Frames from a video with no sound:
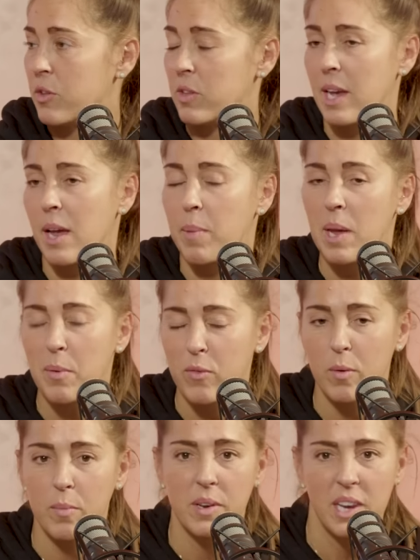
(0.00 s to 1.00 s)
As you say, people
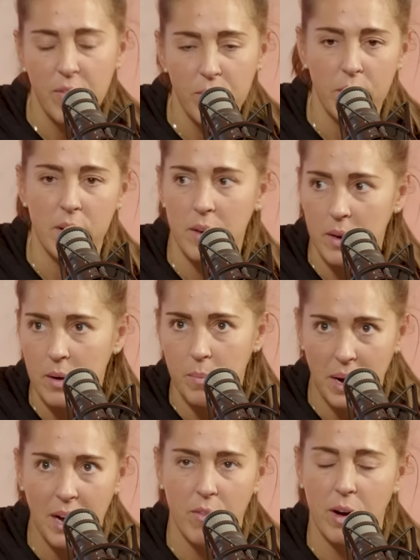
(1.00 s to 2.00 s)
from different
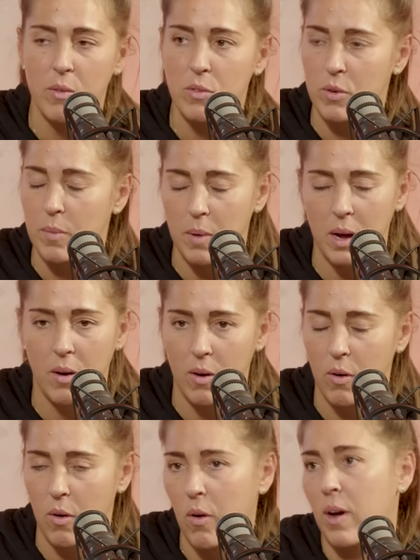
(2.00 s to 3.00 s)
backgrounds
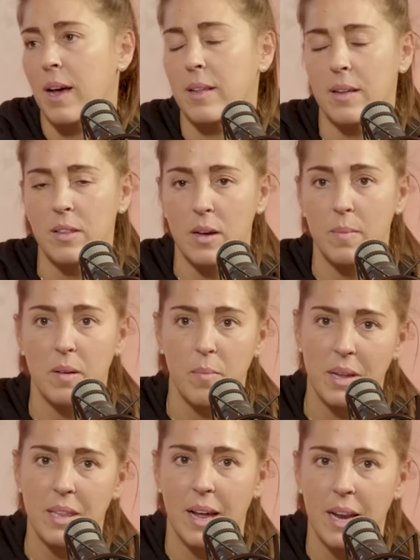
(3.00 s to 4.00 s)
or in terms of
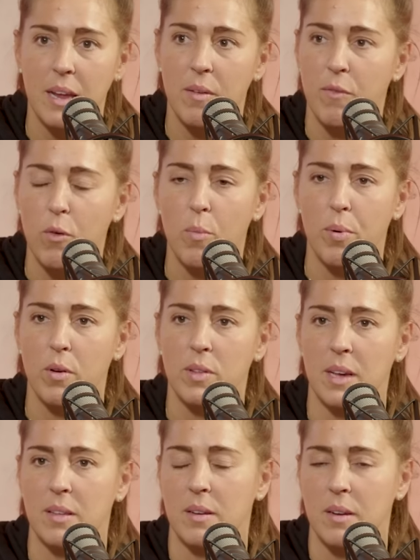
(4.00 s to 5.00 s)
mentality and thought
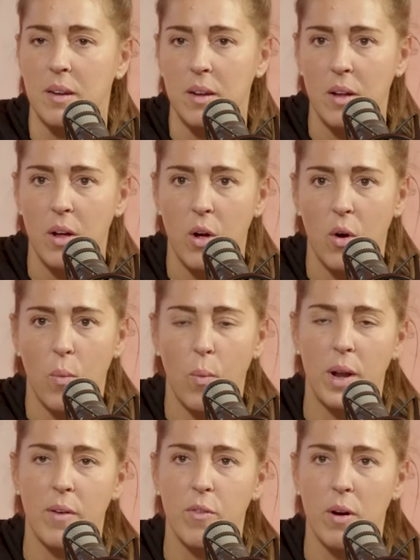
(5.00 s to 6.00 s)
process and
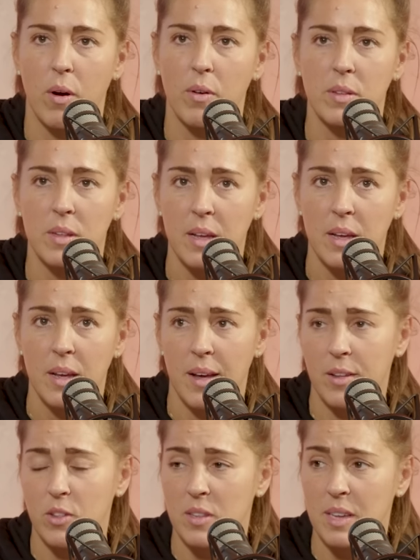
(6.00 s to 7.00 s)
whatever else,
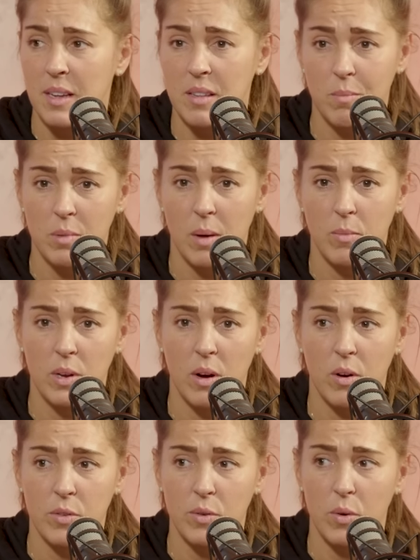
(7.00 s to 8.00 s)
as you say, sometimes in
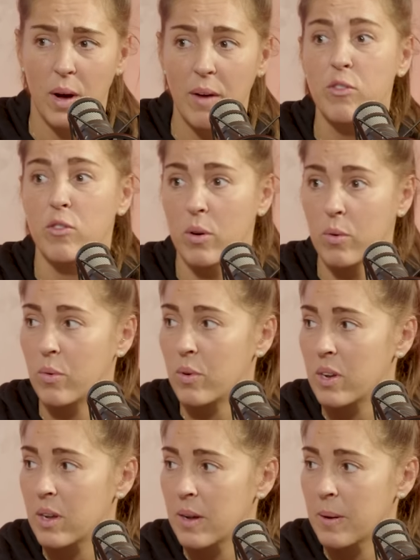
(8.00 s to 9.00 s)
Arsenal have
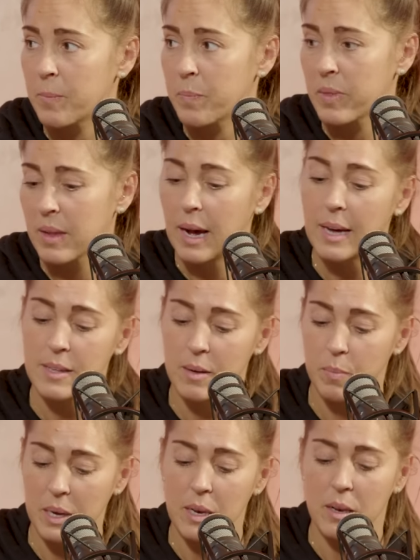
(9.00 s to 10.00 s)
struggled. Has
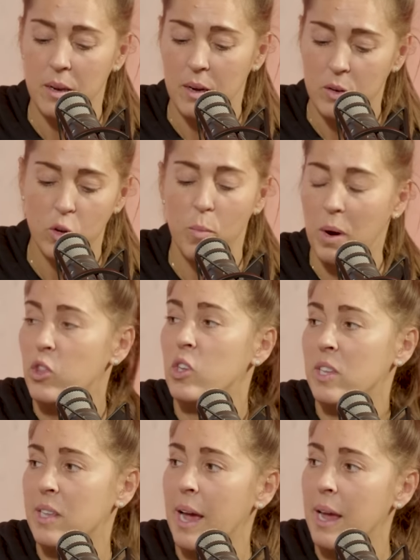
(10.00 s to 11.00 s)
it been too much of
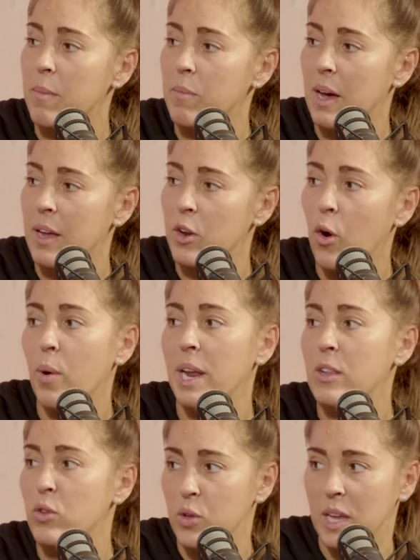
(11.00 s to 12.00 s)
the same that no one
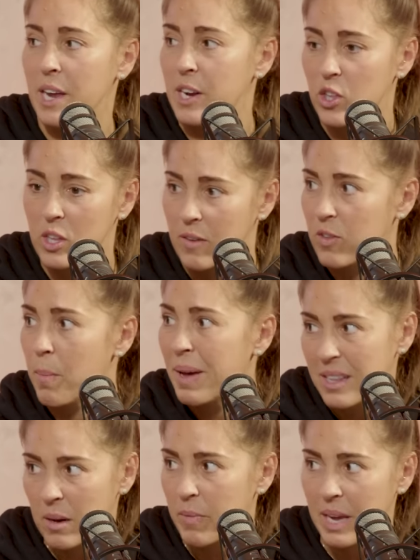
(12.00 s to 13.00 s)
ain't took that initiative to
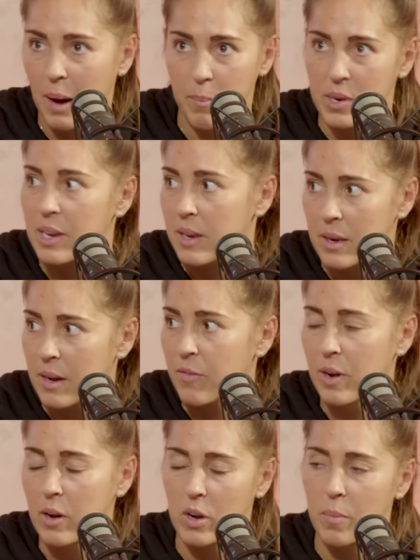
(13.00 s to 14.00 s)
make something happen
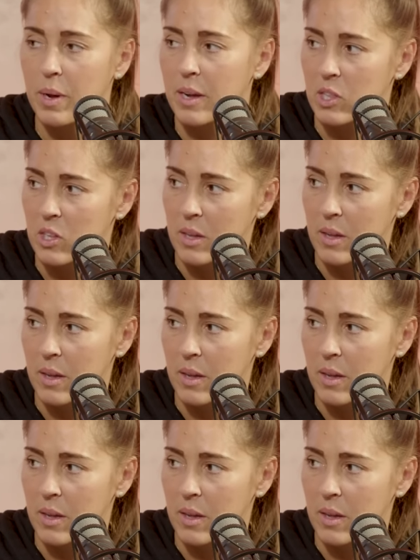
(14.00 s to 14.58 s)
differently on the pitch?